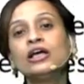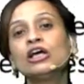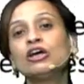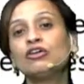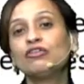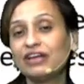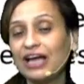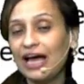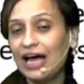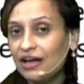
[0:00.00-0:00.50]

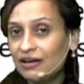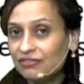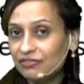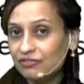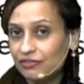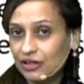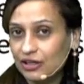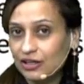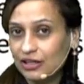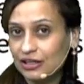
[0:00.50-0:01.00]
We have
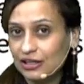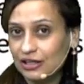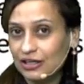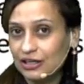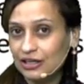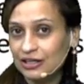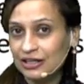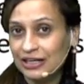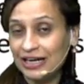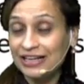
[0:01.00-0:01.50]

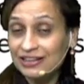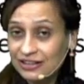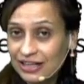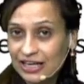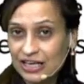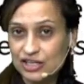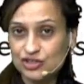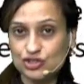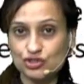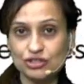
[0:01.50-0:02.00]
in the
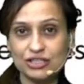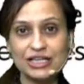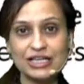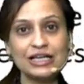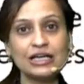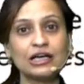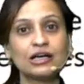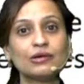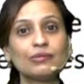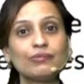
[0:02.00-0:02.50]

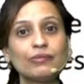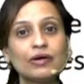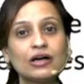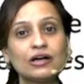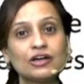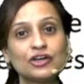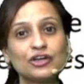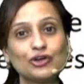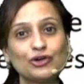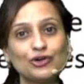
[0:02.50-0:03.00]
history,
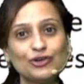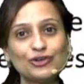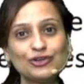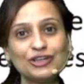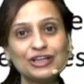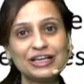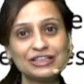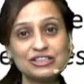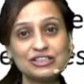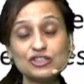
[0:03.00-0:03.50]

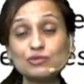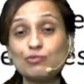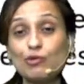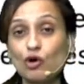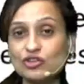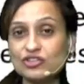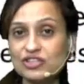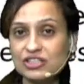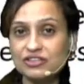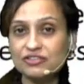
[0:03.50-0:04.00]
it is
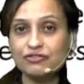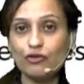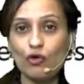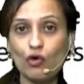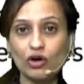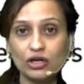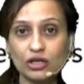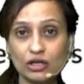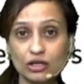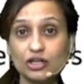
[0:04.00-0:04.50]
positive
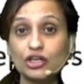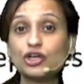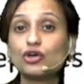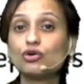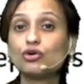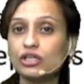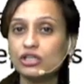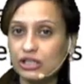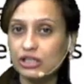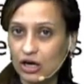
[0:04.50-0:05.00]
for a
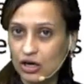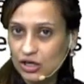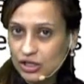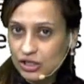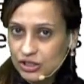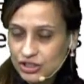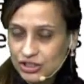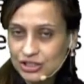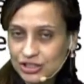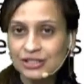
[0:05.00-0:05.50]

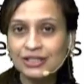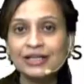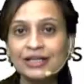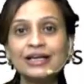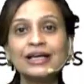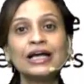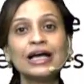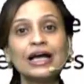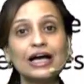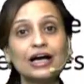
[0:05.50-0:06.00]
curettage.
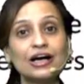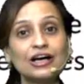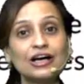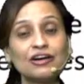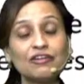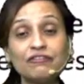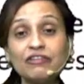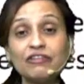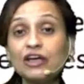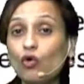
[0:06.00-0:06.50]

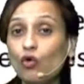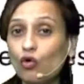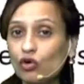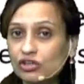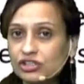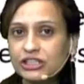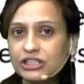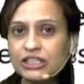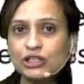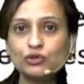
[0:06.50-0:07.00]
We
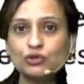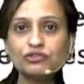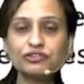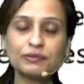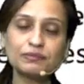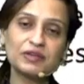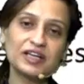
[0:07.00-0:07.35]
already know from the